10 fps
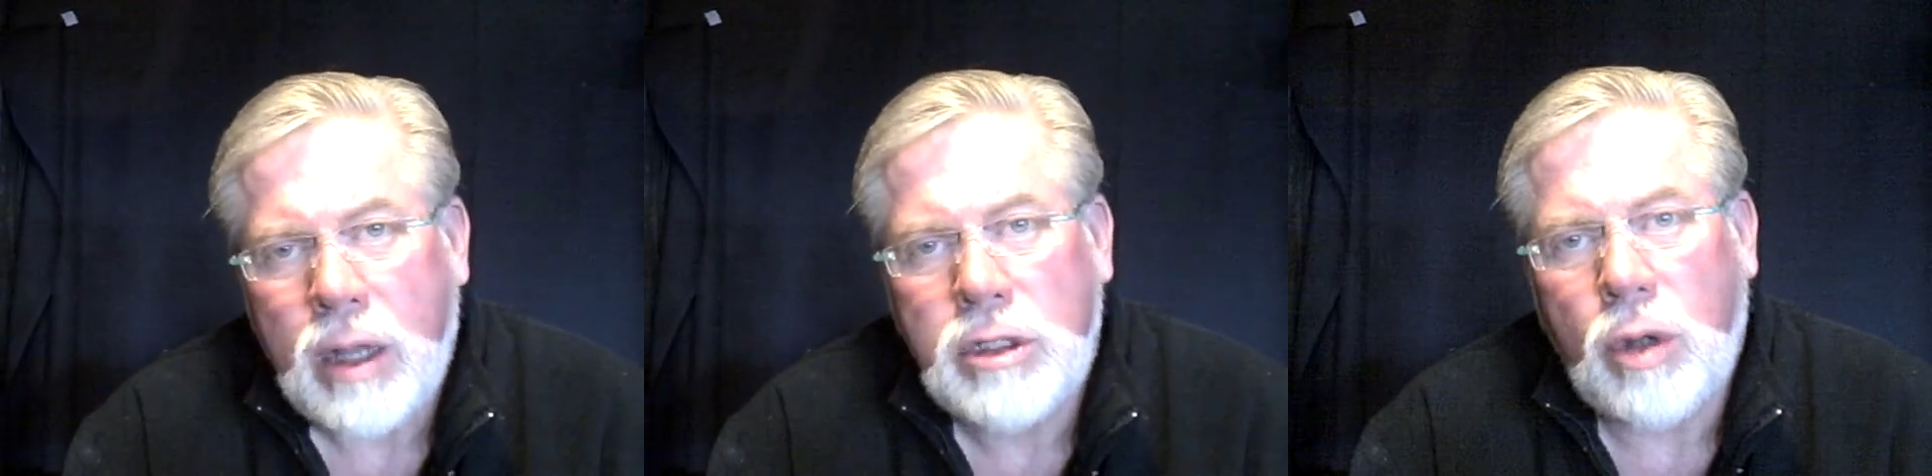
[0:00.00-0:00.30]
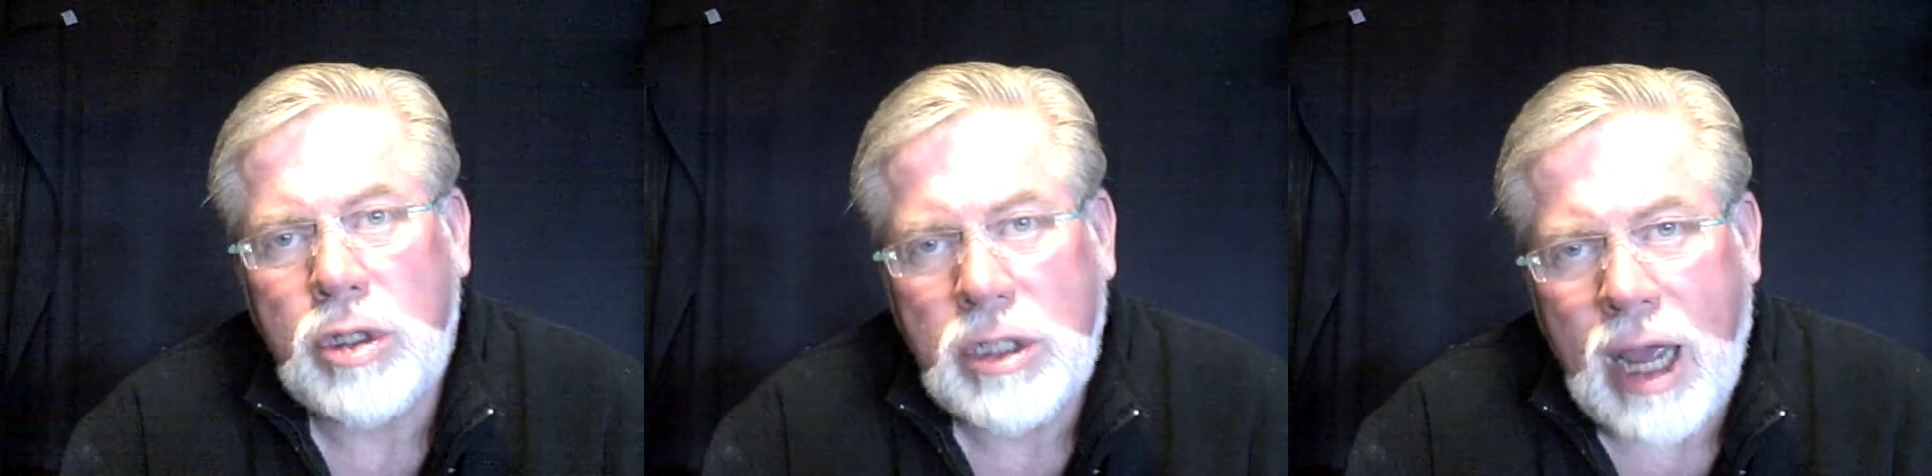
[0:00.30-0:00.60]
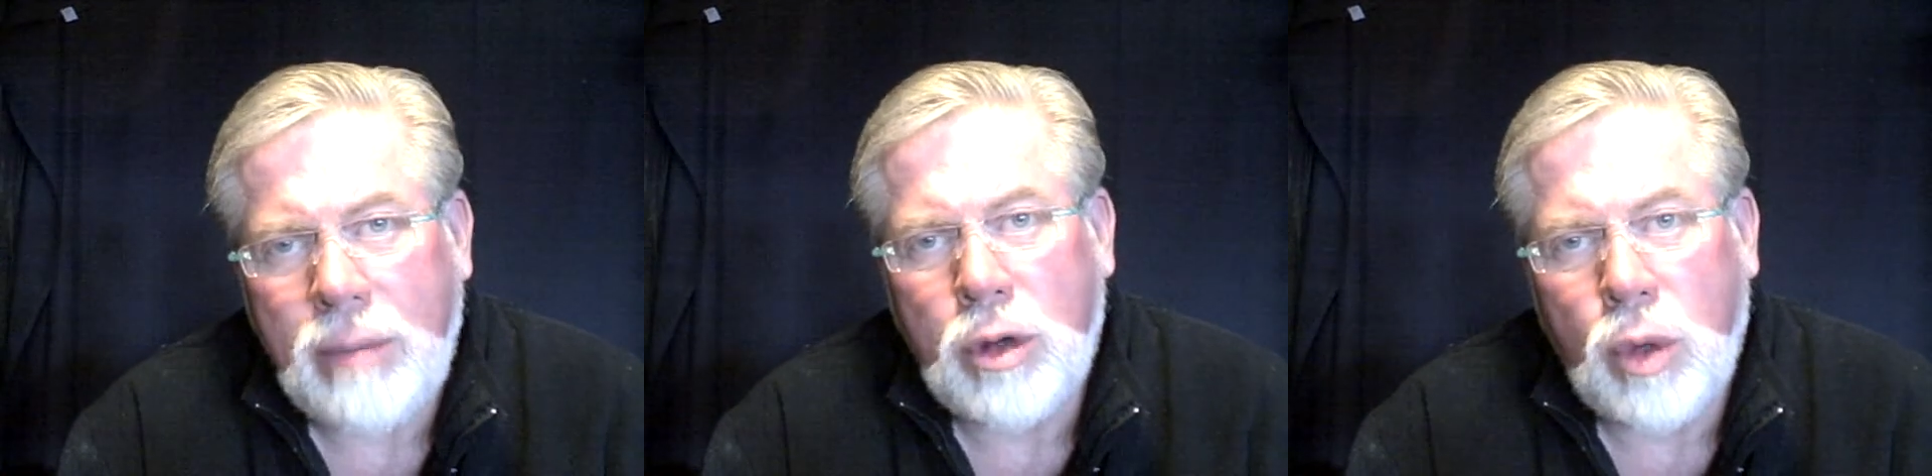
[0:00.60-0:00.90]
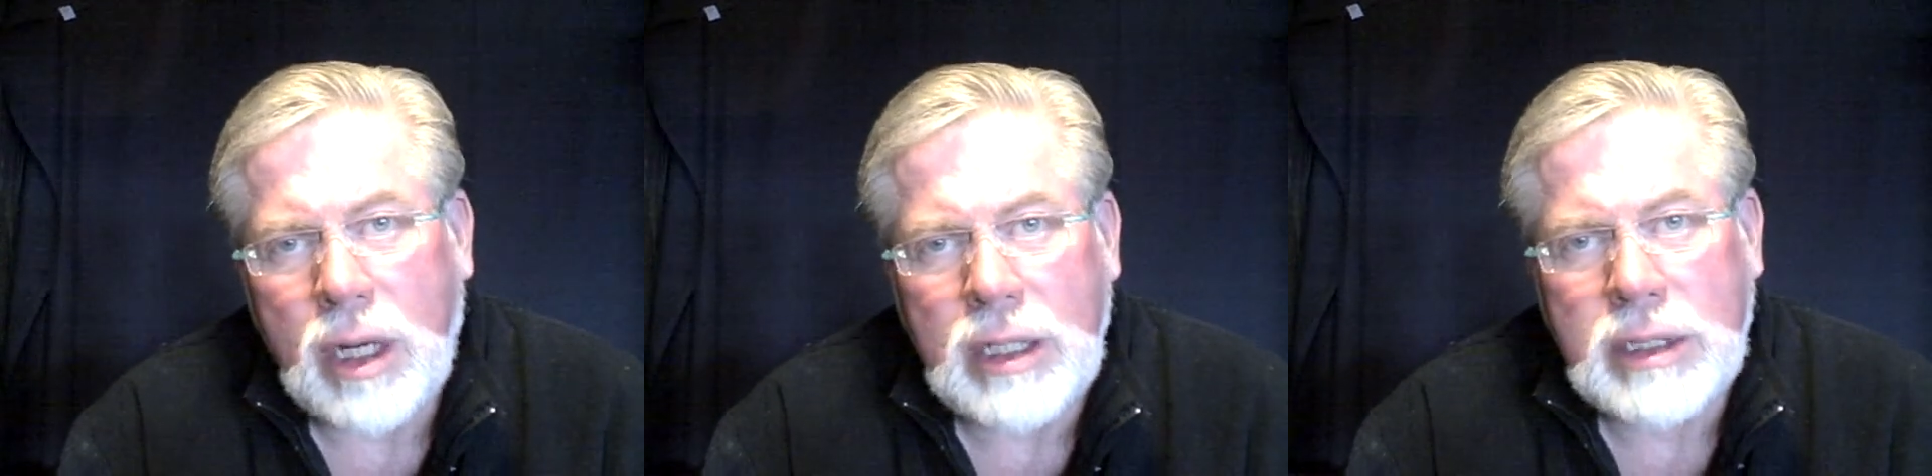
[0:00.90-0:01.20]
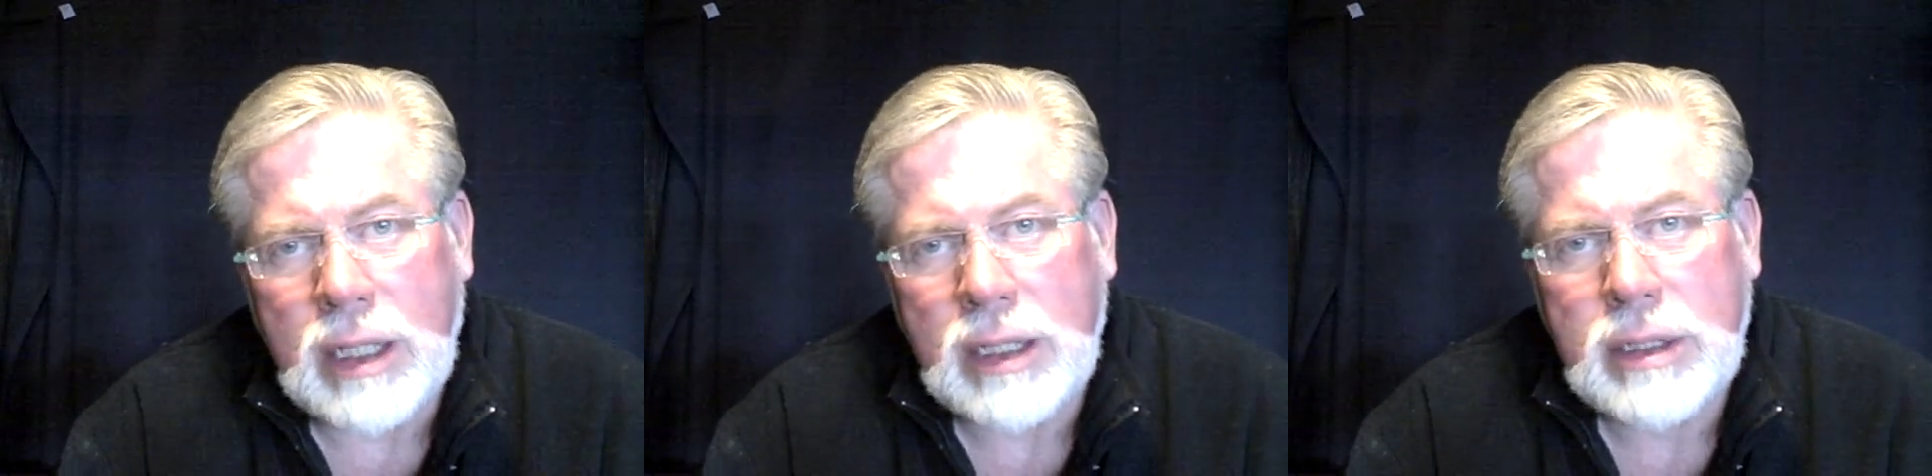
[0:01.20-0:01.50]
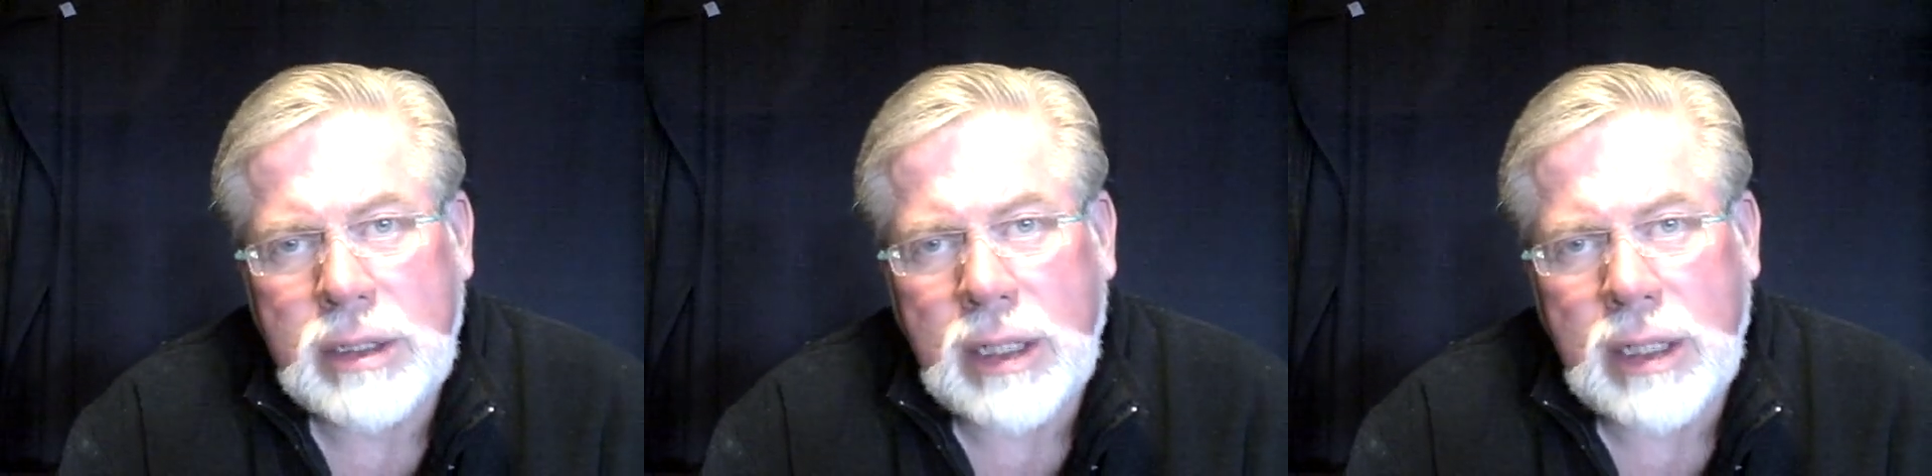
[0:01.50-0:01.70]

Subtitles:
So it's time to release this,